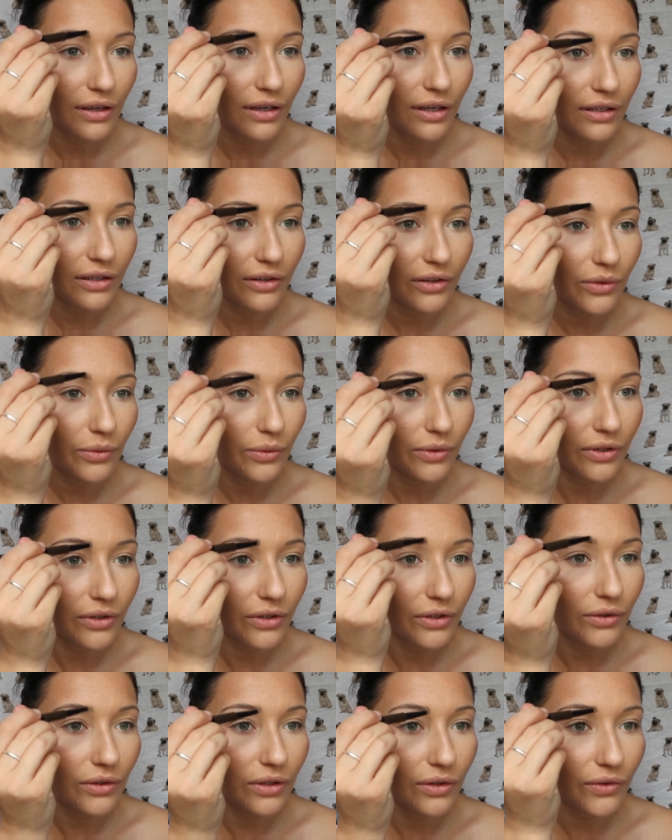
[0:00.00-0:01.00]
And you just want
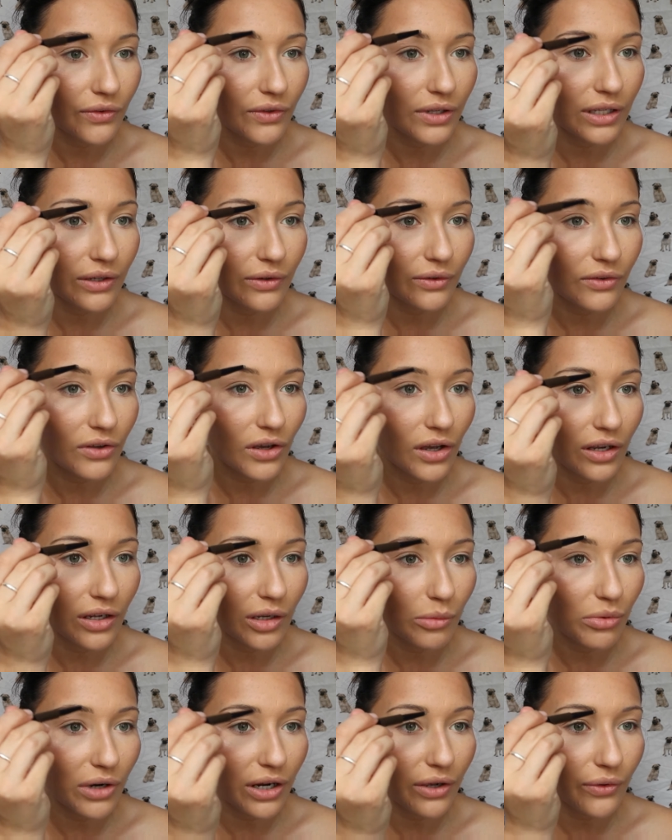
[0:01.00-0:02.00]
to do those little
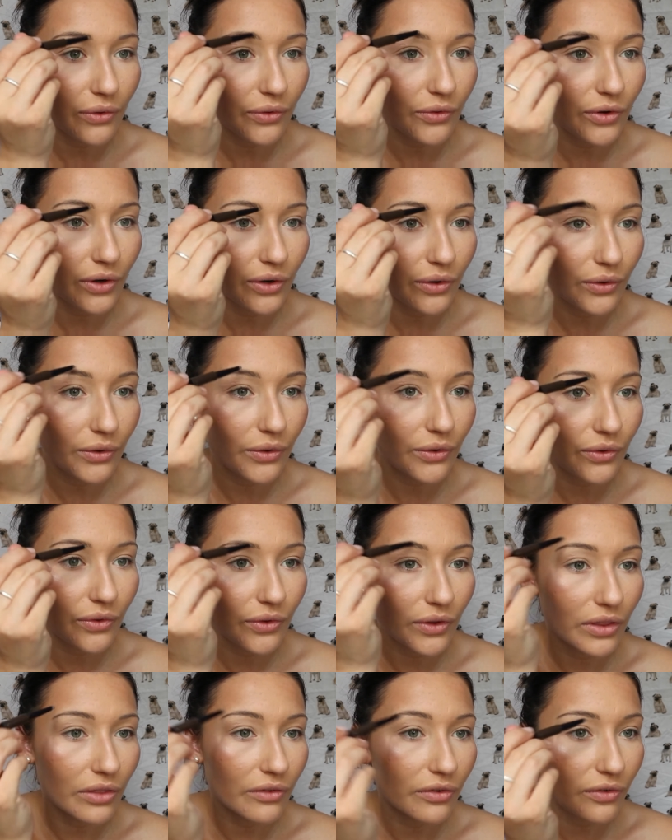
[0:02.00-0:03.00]
tiny brow
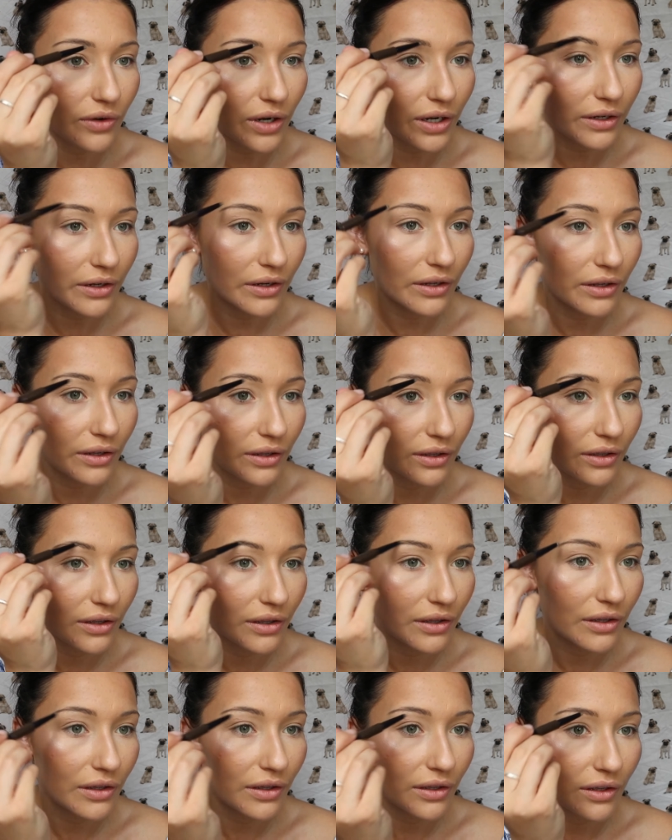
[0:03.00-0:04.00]
strokes at the front.
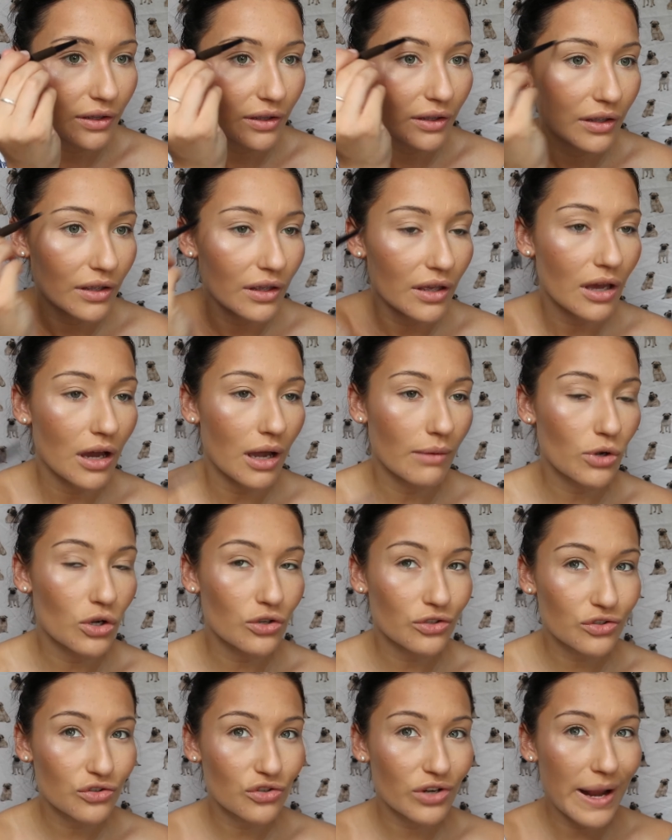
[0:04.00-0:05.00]
I'm
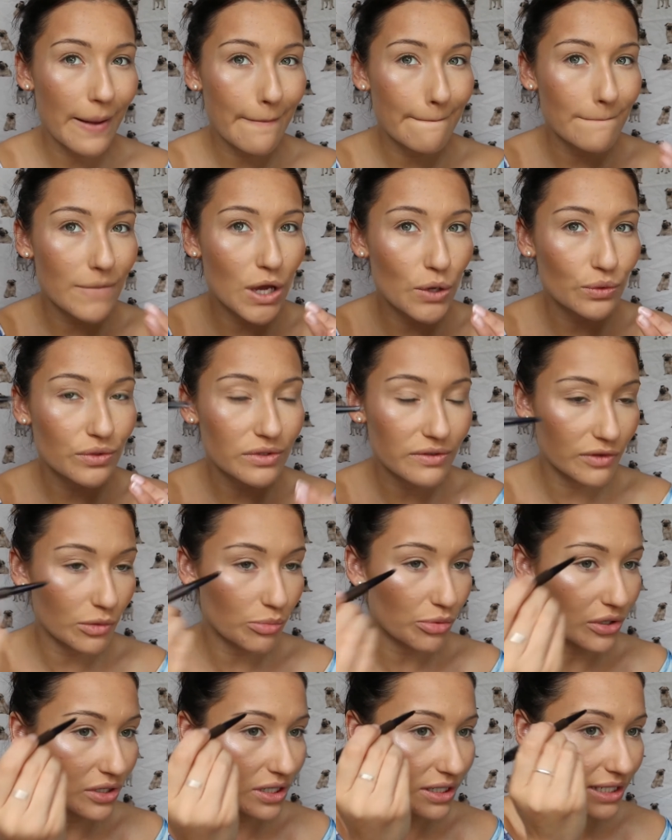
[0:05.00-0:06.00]
concentrating most of the
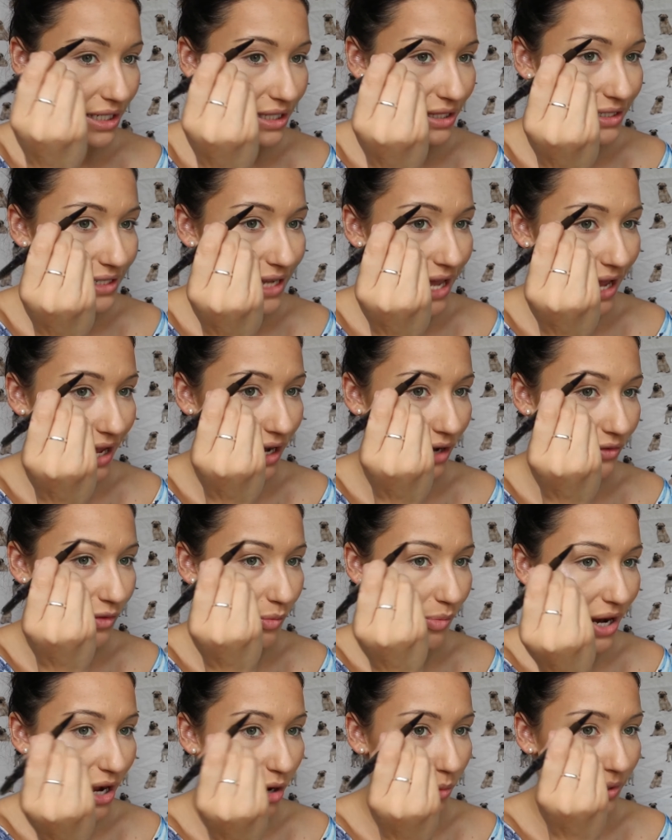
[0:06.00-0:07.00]
product in the tail of
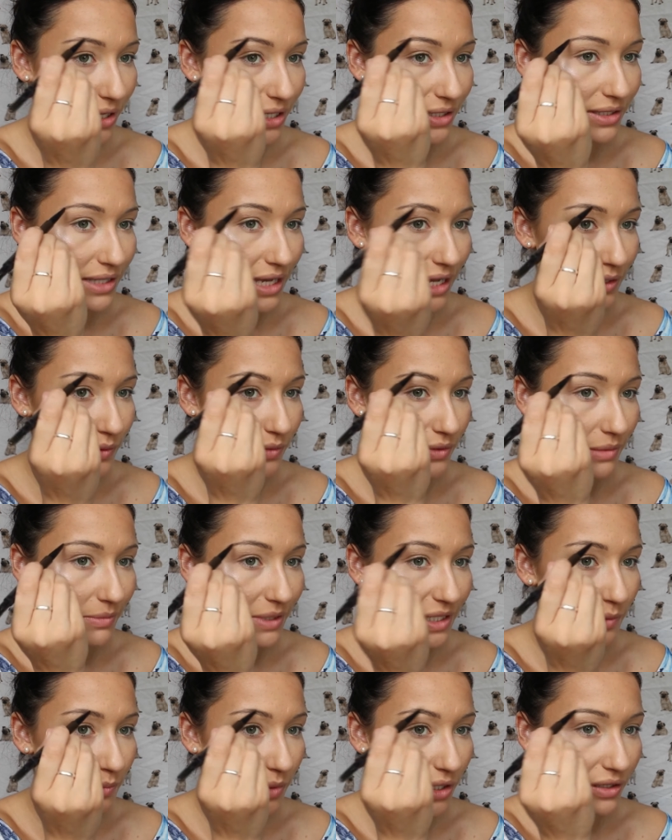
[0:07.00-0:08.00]
the brow because that's where
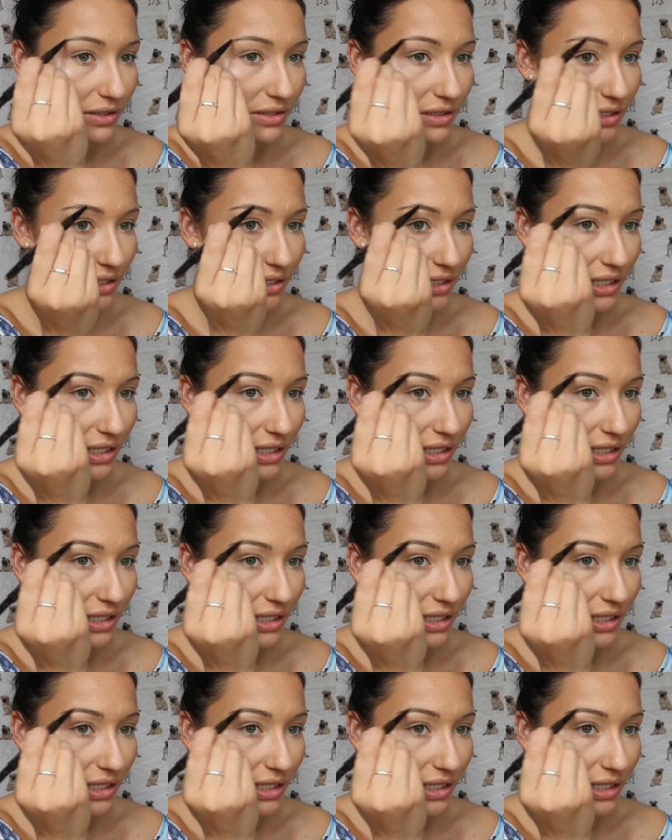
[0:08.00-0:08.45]
my sparseness